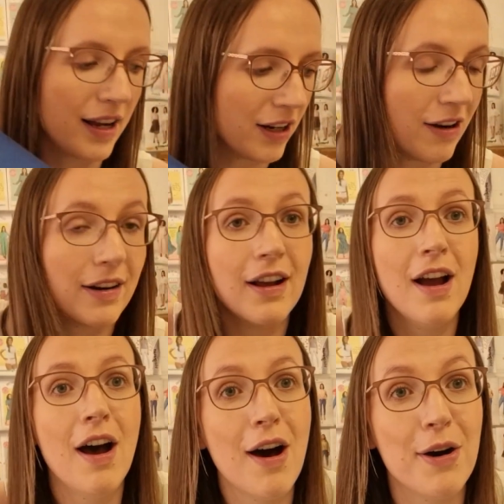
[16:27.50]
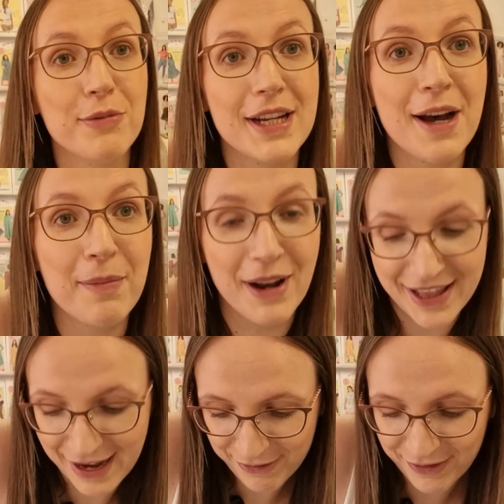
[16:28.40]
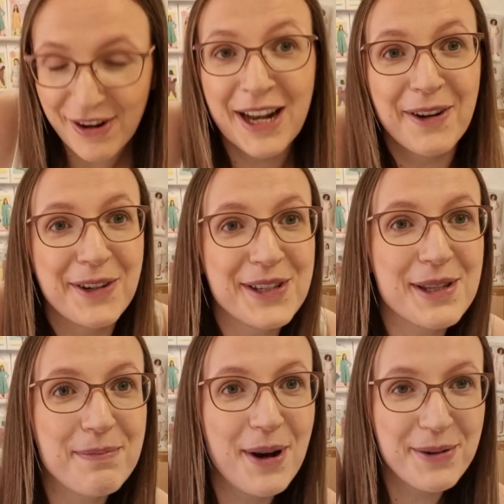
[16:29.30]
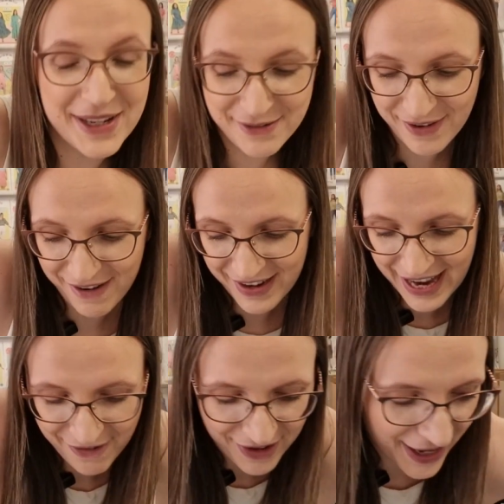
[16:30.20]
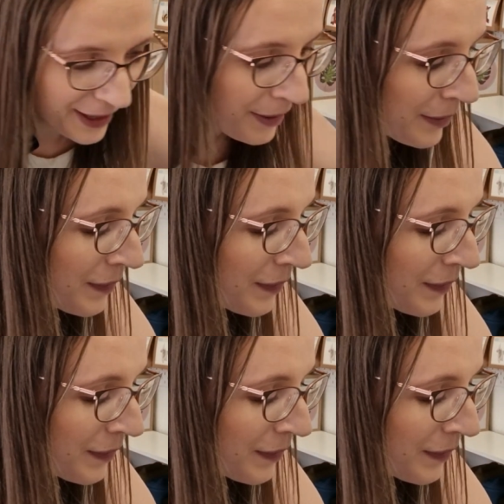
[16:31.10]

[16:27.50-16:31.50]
I can't hold it up like that for very long because the bolt is very heavy.